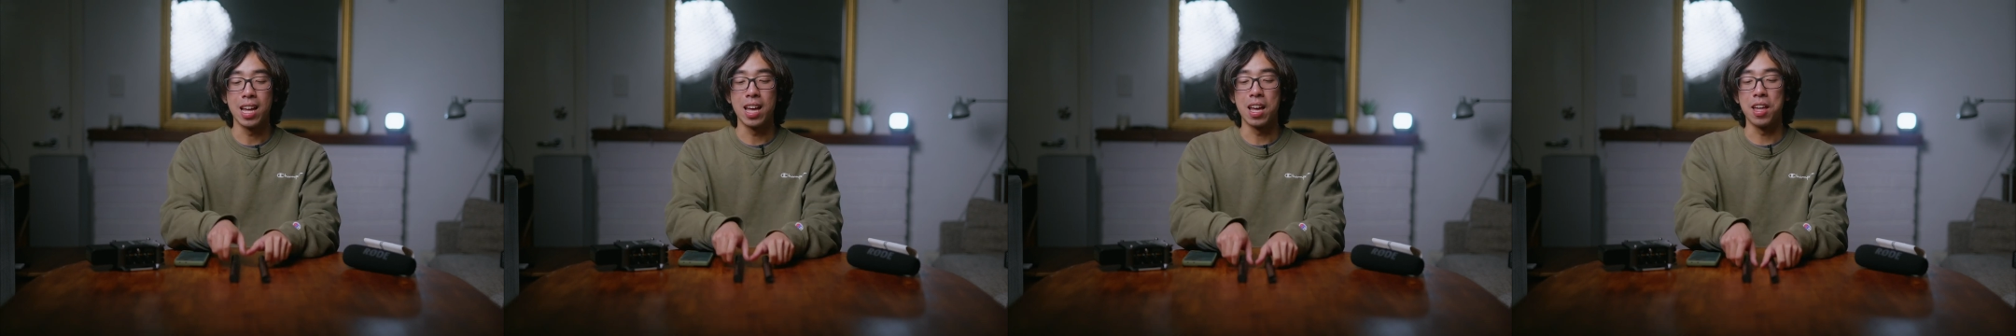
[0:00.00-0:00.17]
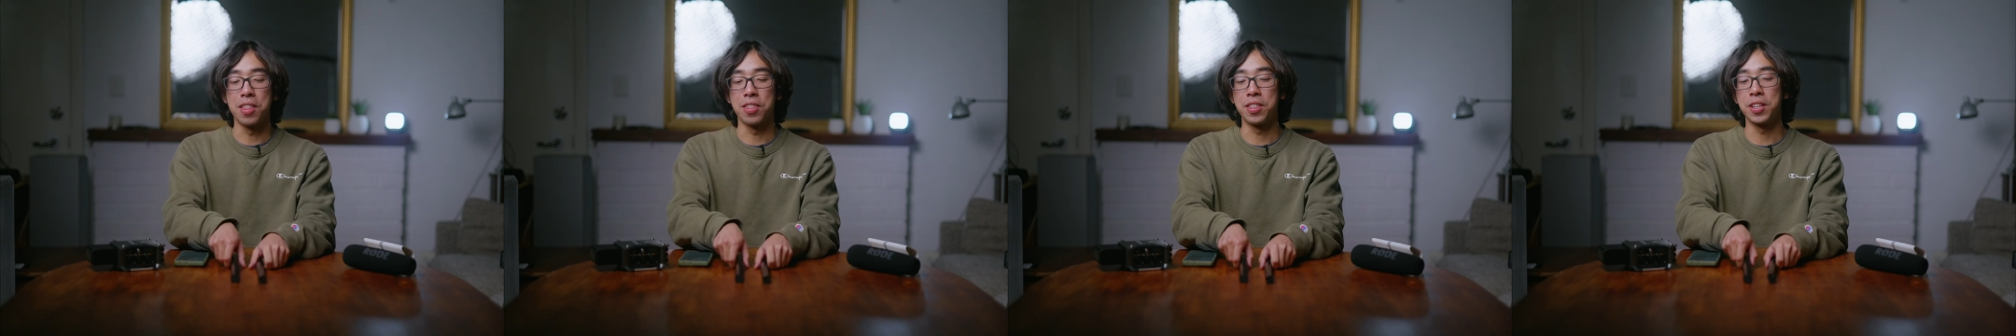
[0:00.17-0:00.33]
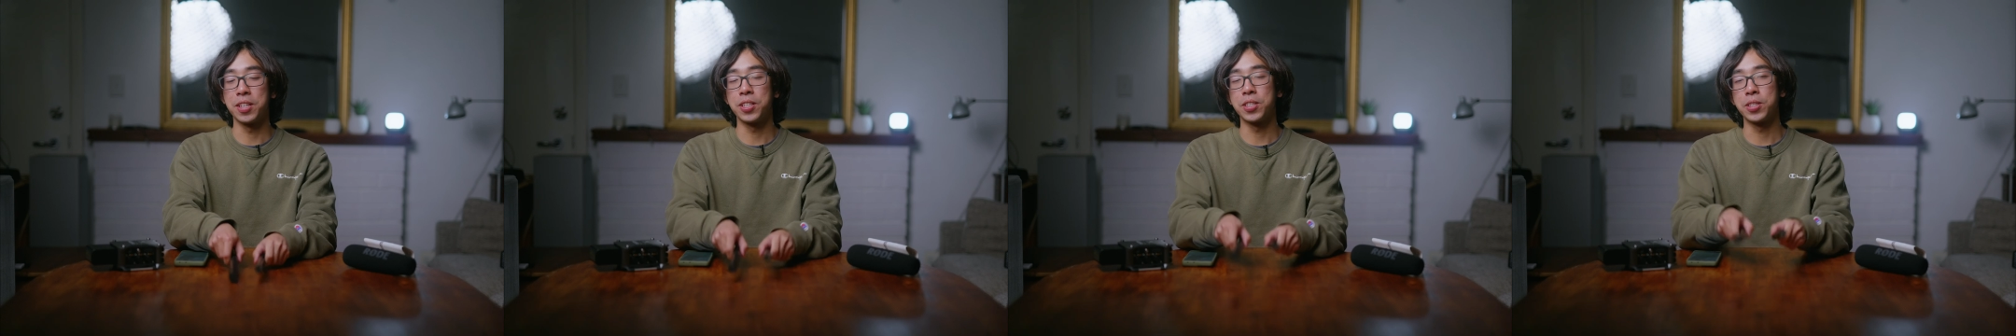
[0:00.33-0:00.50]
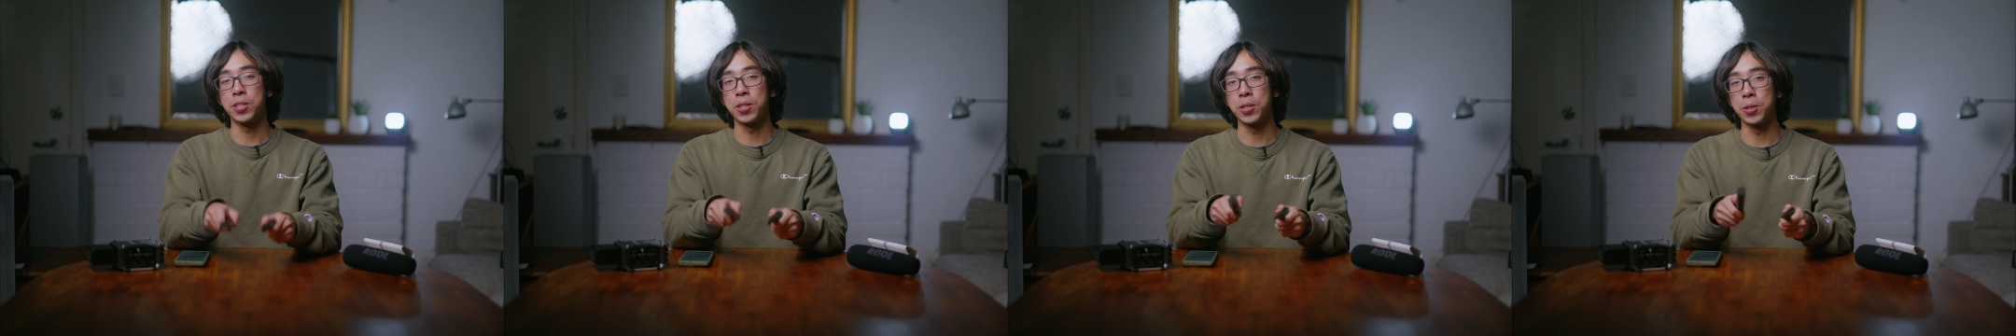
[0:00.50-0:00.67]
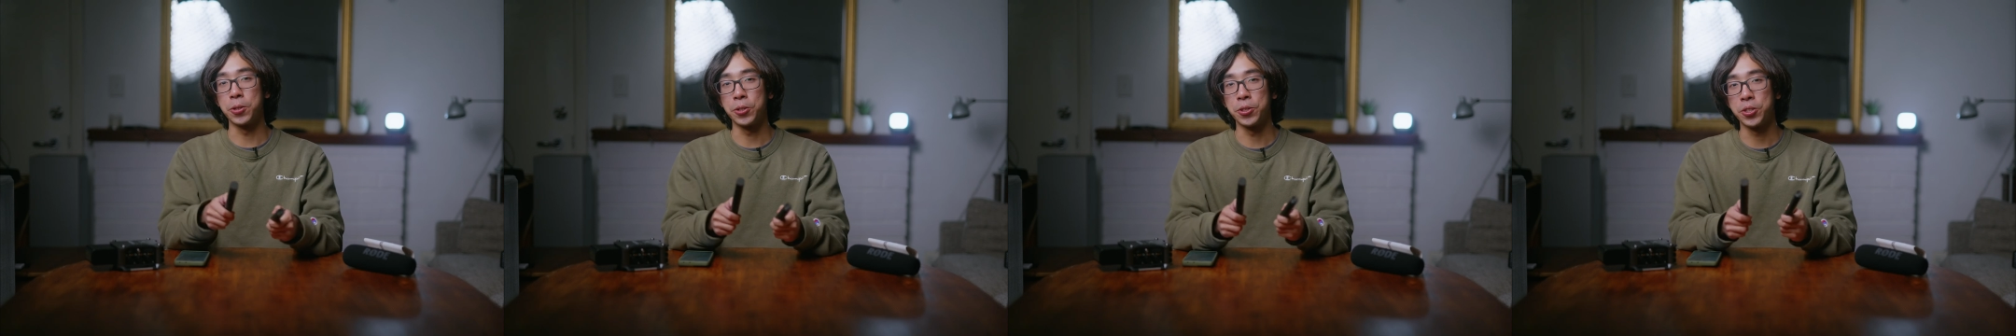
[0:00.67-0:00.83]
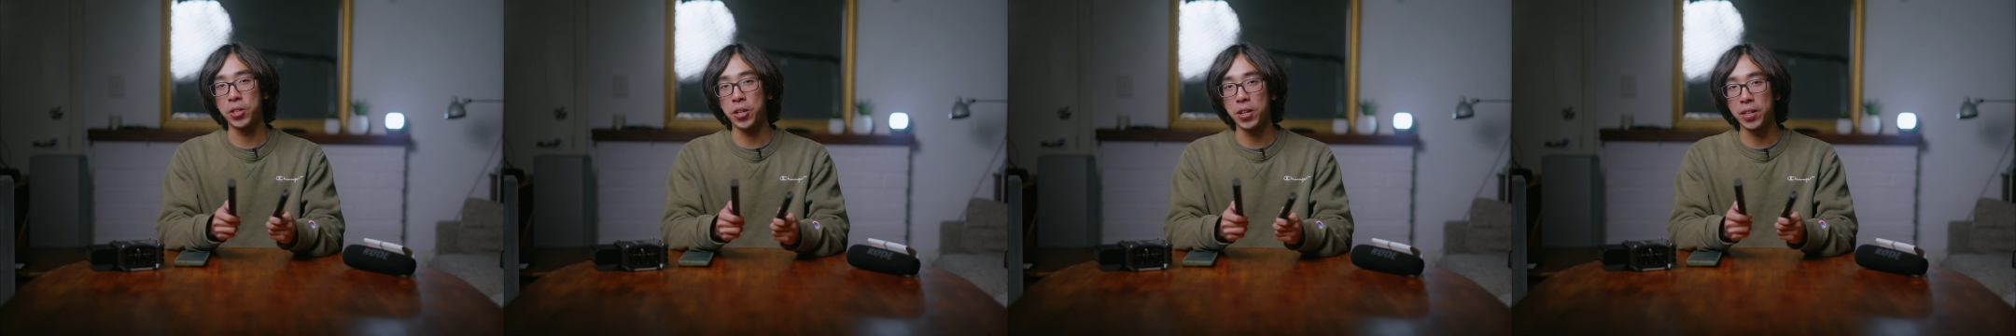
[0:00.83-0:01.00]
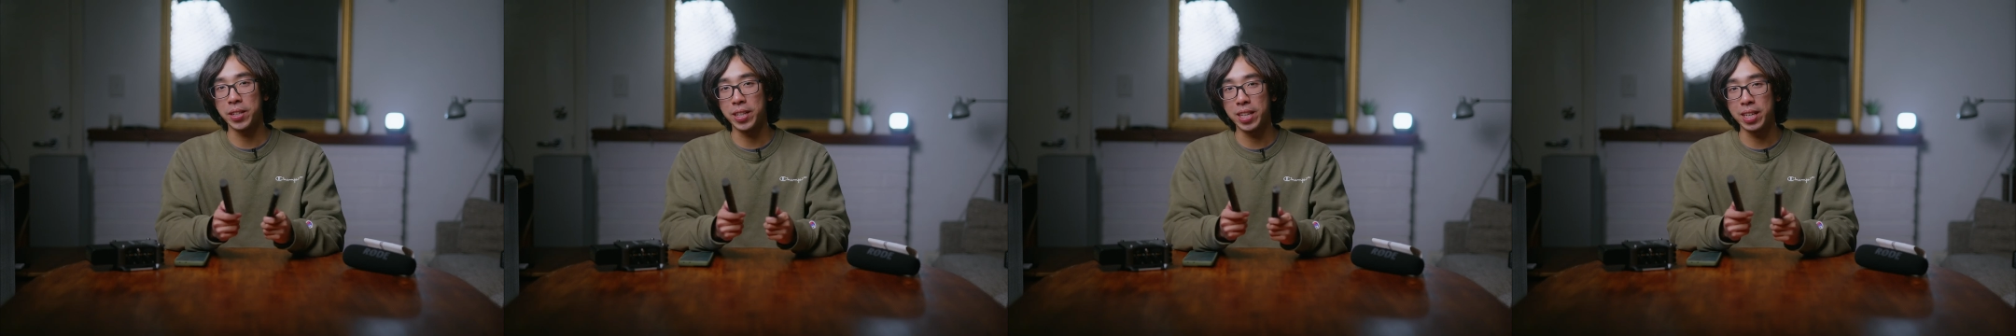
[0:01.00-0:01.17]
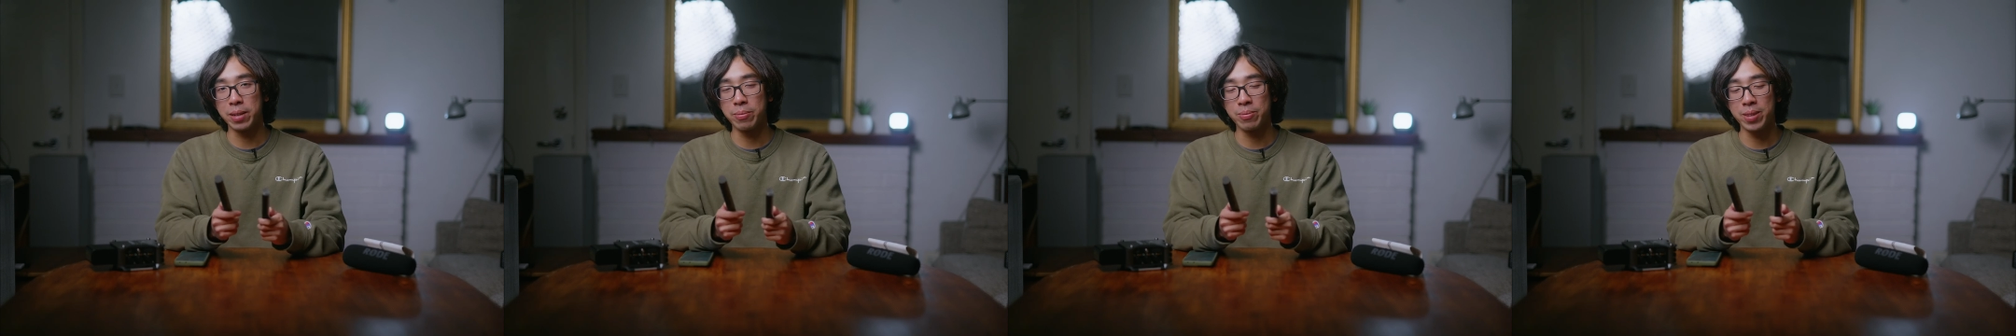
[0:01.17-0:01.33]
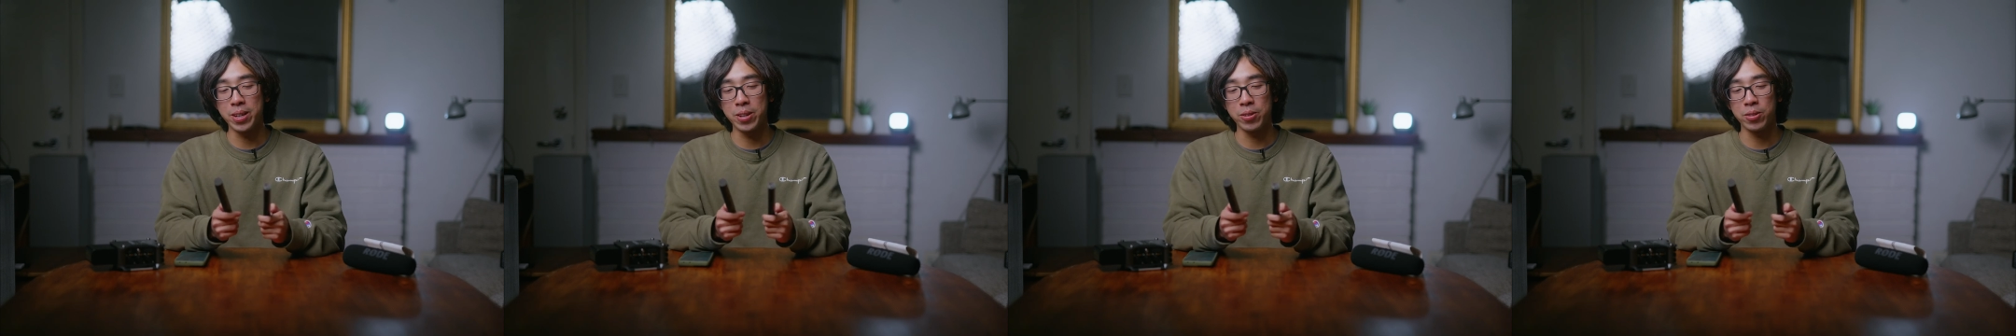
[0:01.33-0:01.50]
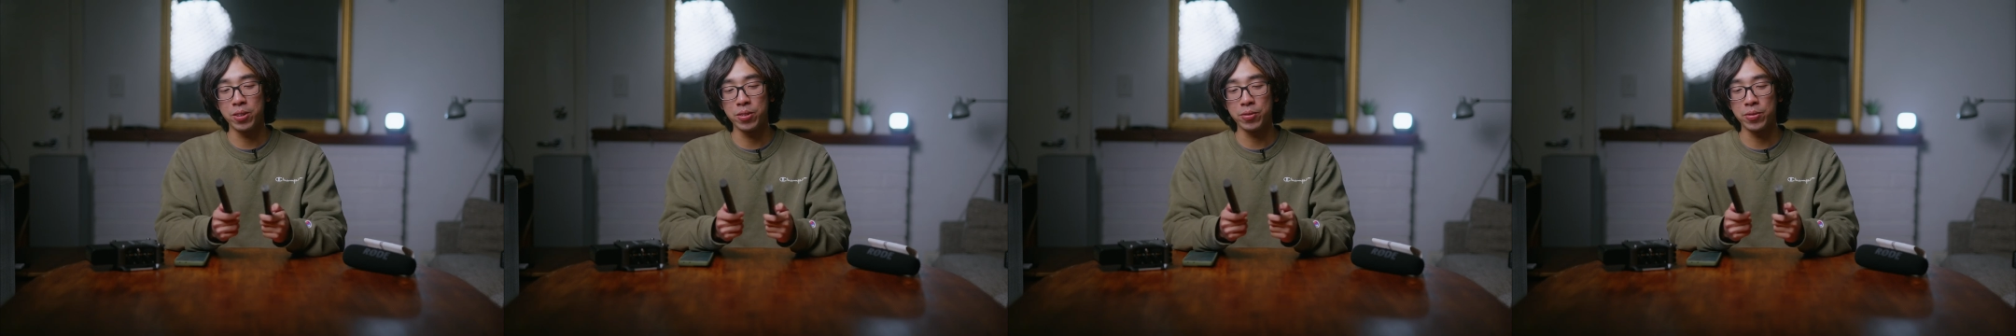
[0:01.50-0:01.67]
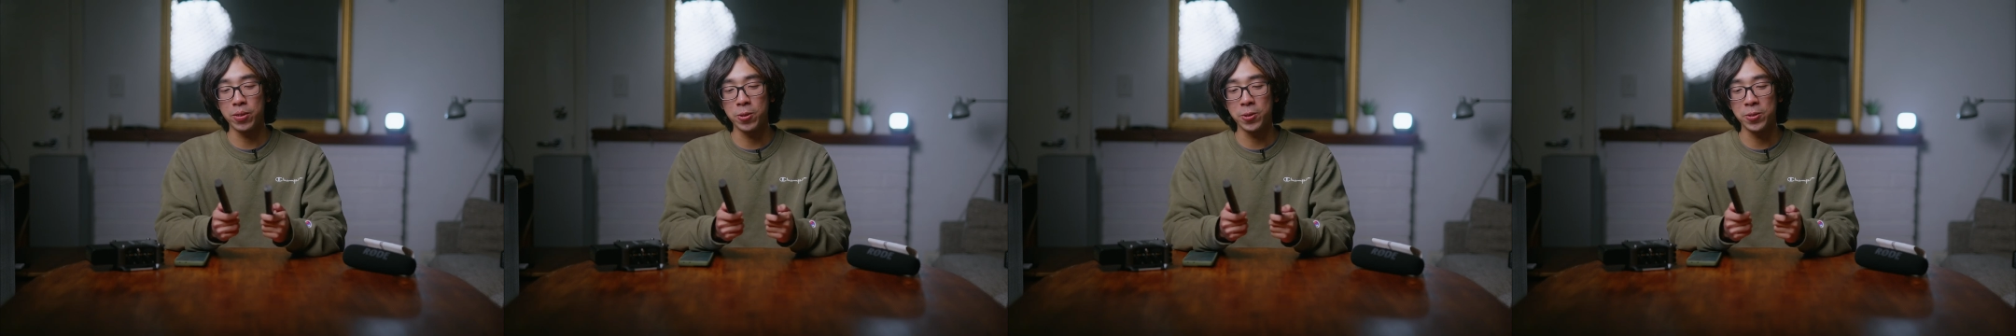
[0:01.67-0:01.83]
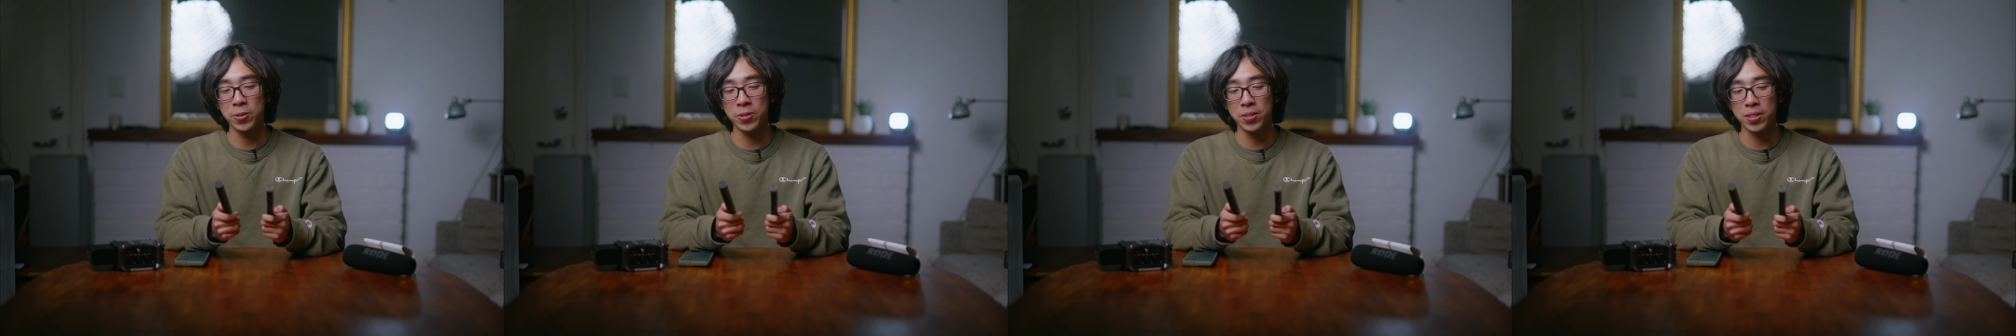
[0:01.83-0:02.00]
these two shotgun
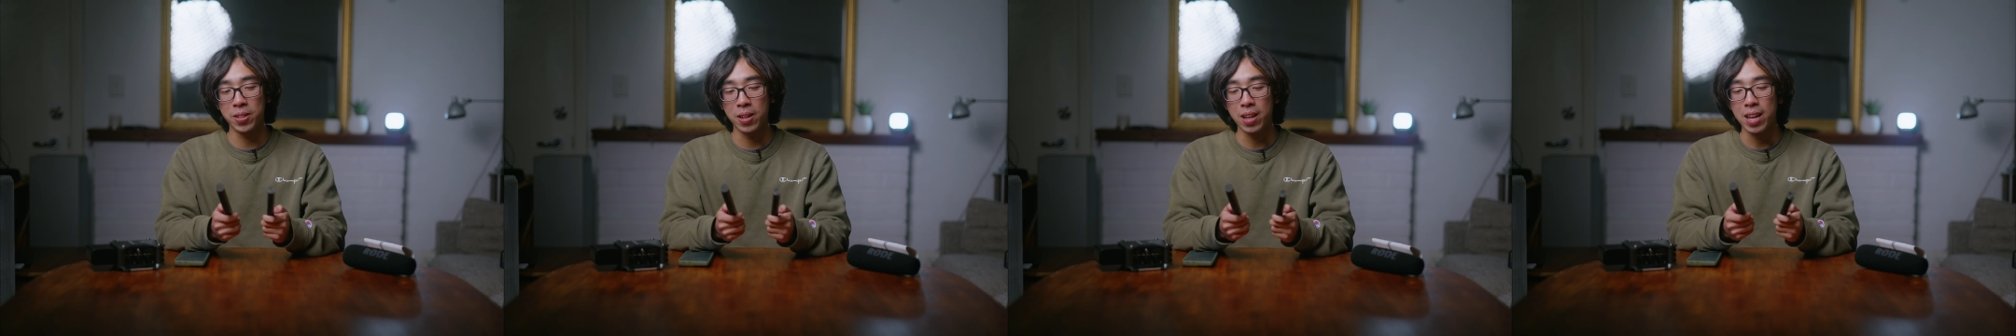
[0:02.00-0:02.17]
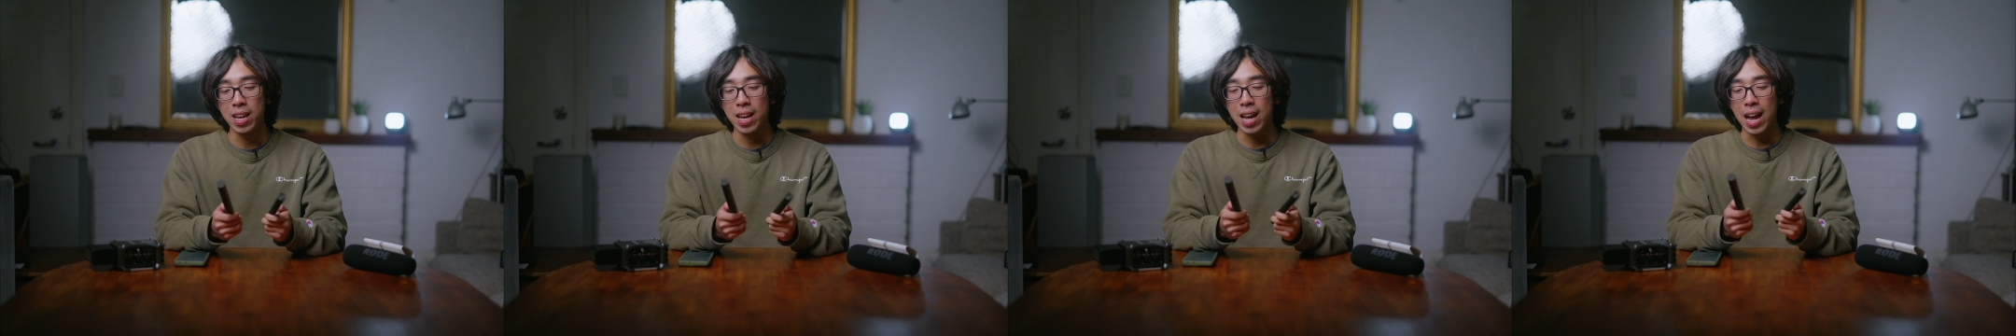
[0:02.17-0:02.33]
microphones